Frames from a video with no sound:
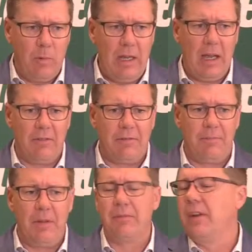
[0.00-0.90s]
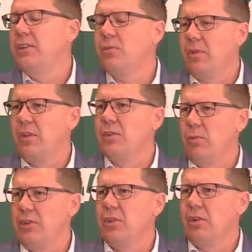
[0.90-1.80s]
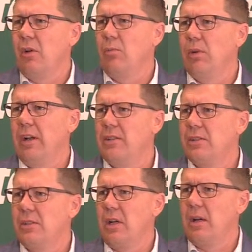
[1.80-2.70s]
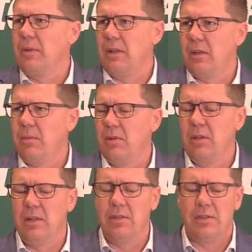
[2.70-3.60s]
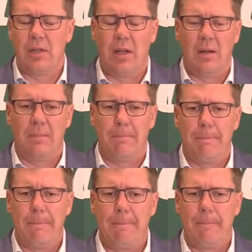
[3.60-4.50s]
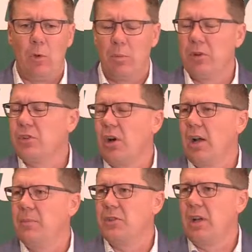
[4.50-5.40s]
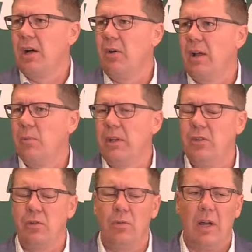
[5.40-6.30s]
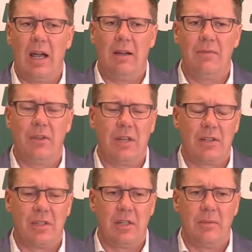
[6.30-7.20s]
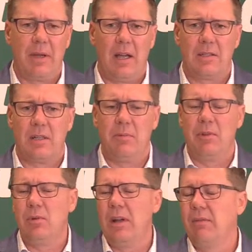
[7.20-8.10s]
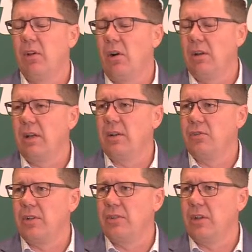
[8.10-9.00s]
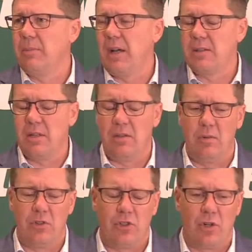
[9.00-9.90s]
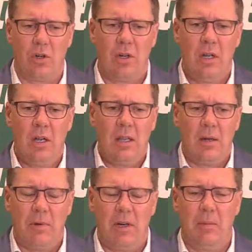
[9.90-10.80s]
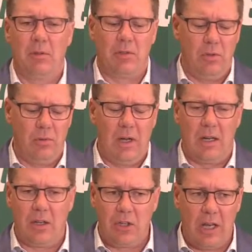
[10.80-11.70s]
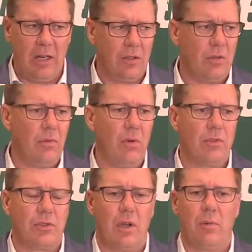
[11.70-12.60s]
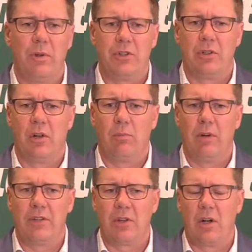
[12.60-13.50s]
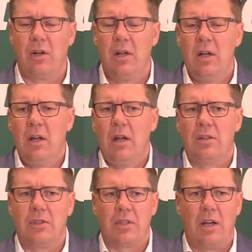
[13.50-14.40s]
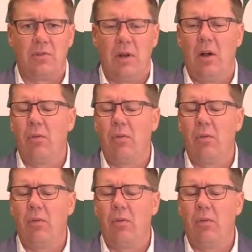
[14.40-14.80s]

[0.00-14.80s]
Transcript: we have been faced with these regional outbreaks in communities numerous times now, and we do have the testing capacity, we do have the contact tracing capacity to ensure that we're able to contain it to those regional outbreaks. Our Saskatchewan